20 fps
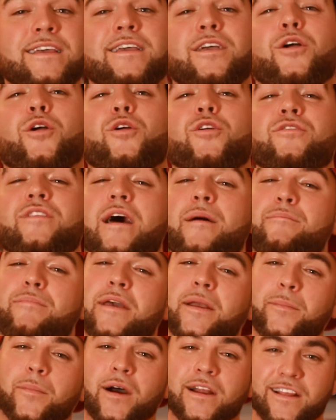earned that
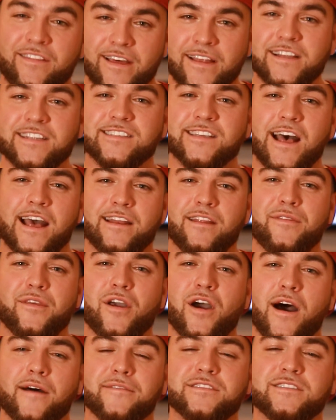big money that he signed in the
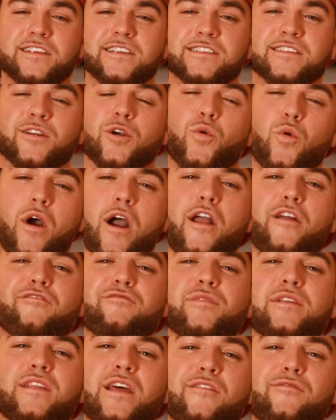offseason, acquired
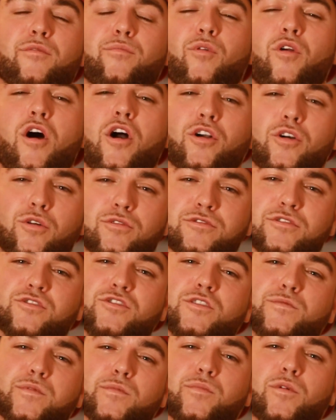from the Denver Broncos, a
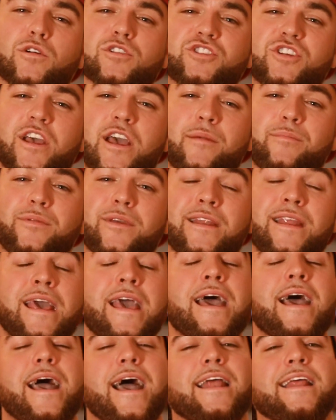Super Bowl champion,
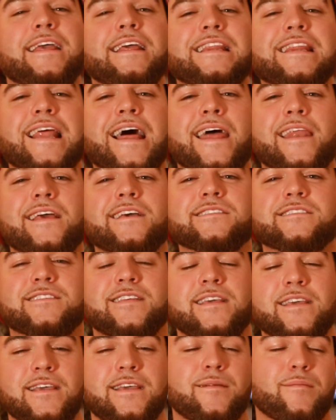and he led his
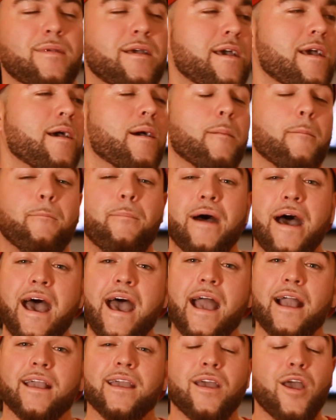team
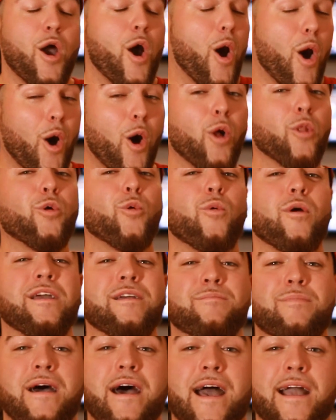back, all the way
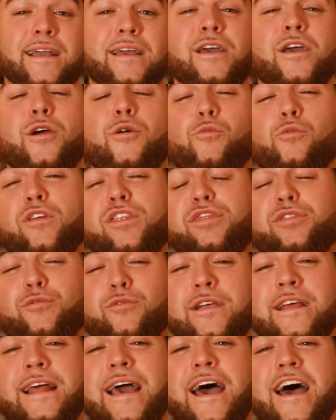back, with
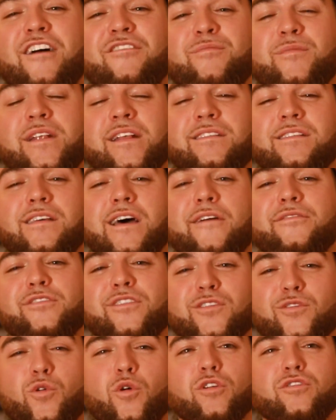3.5 minutes left to
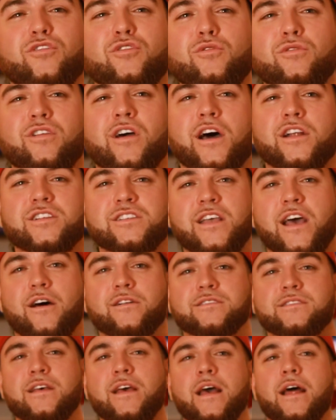score 2
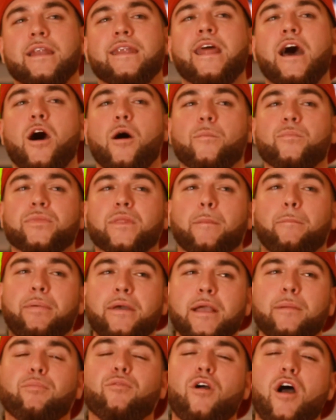touchdowns. Now,
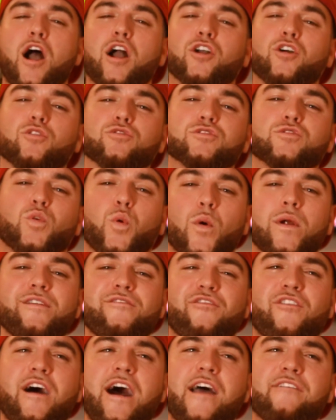Big Brock goes
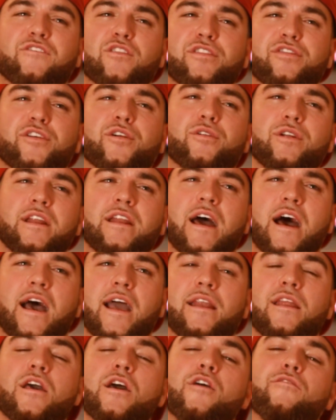25 for
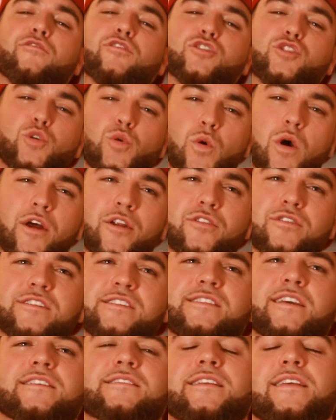39 for
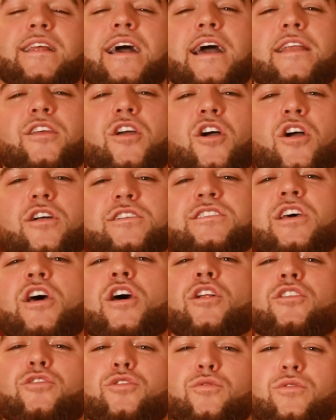269 yards,
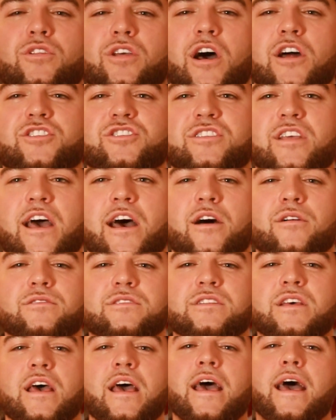2
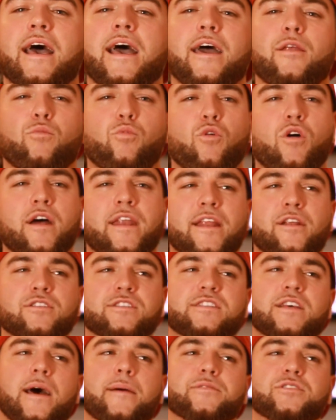touchdowns, and 1
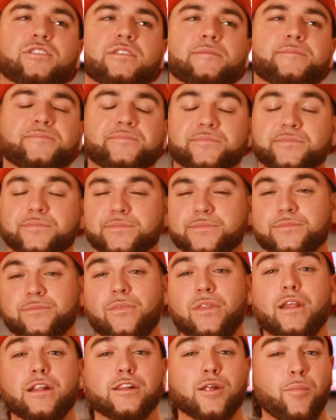interception.
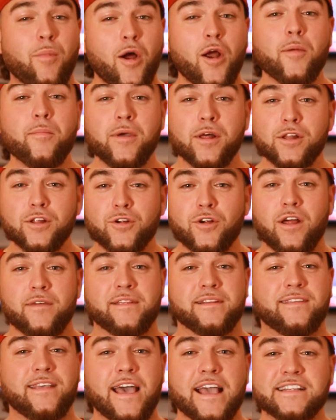Lamar Miller on
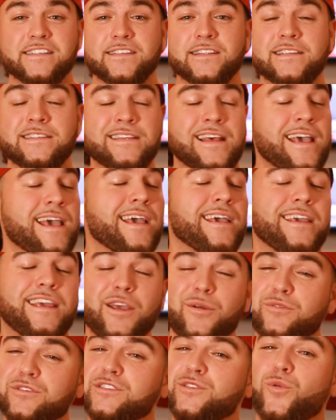the Texans, he
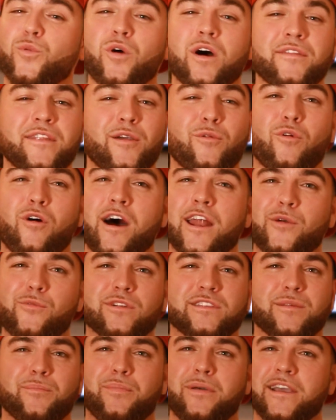was the one they wanted
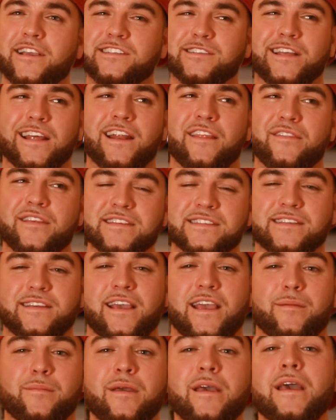with the pigskin in this
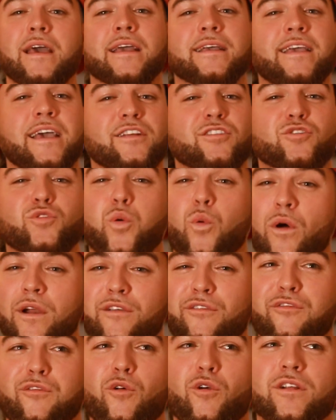game, getting
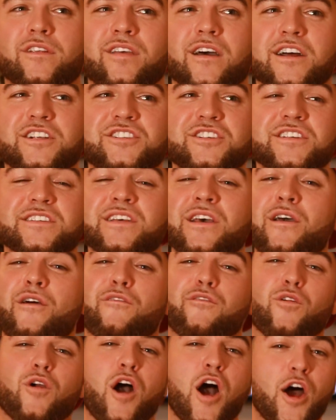24 touches
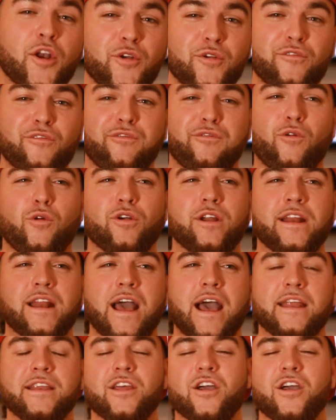for 149